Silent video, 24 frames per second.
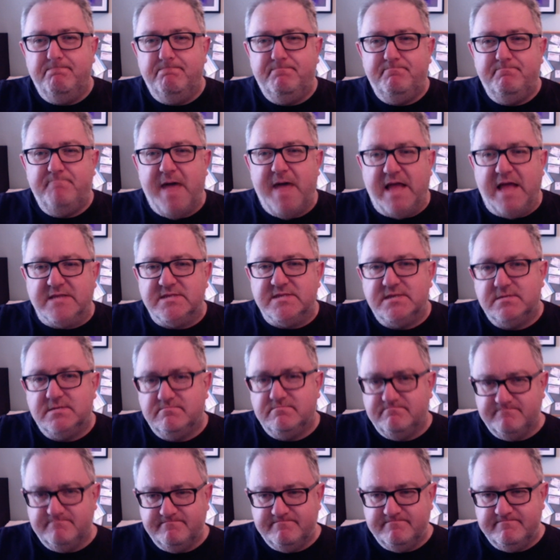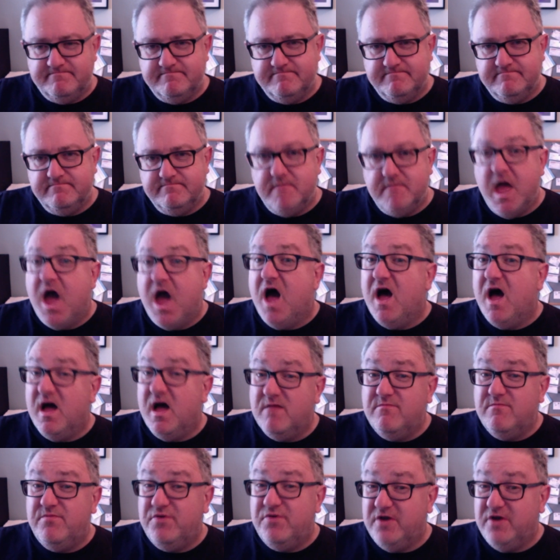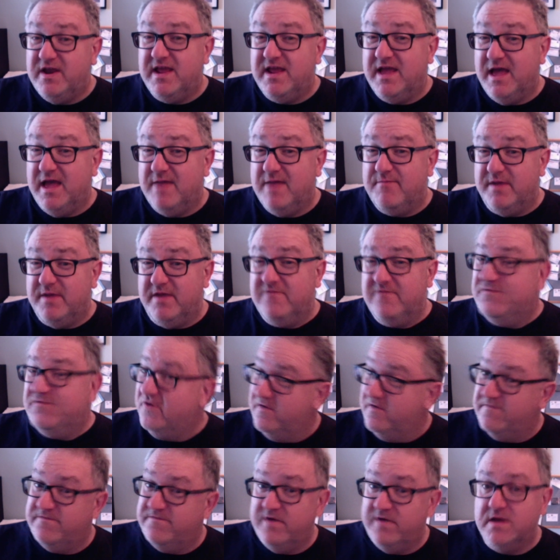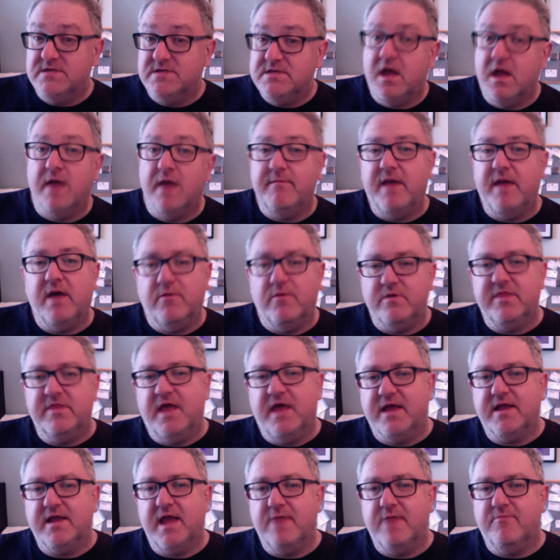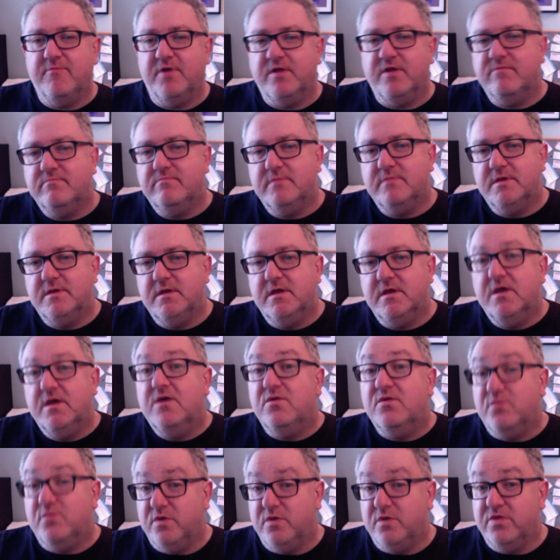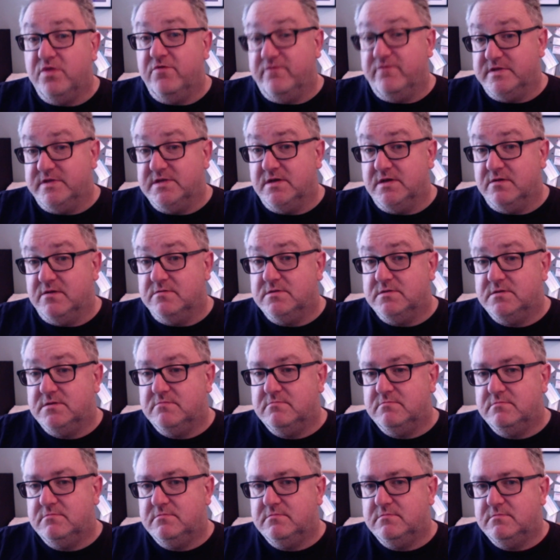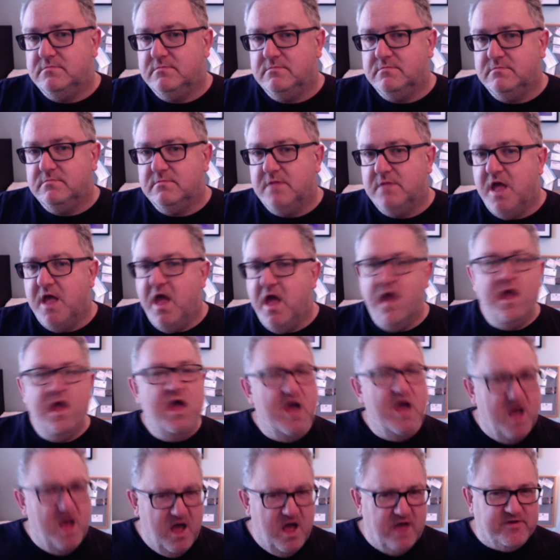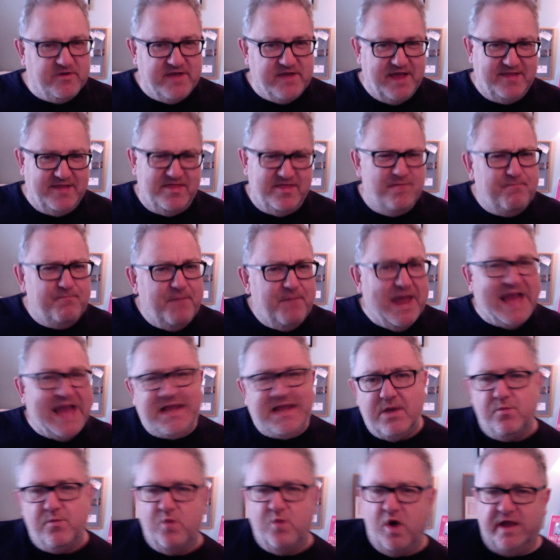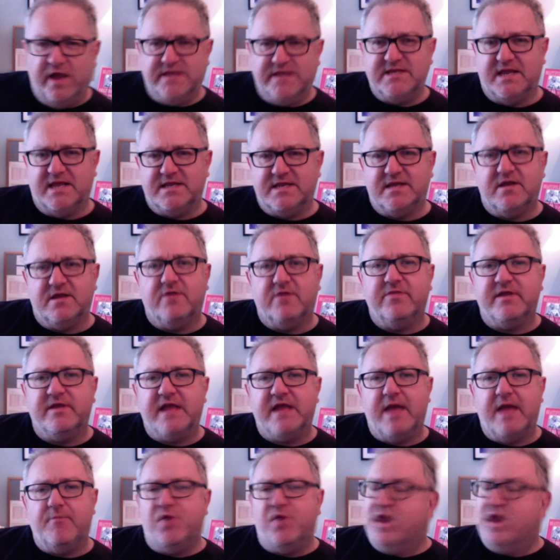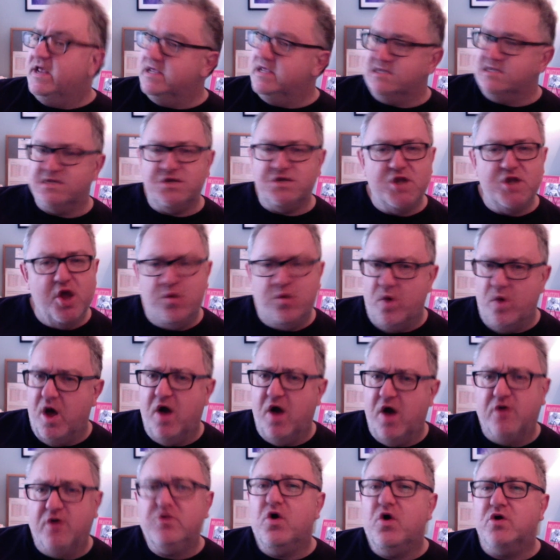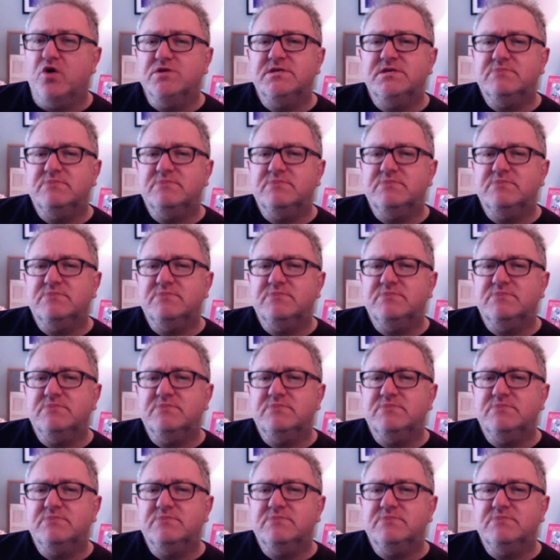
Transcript: But, I'm pretty happy for a first time out with that camera, with the results. Okay, the black and white setting on the camera is no Arcos.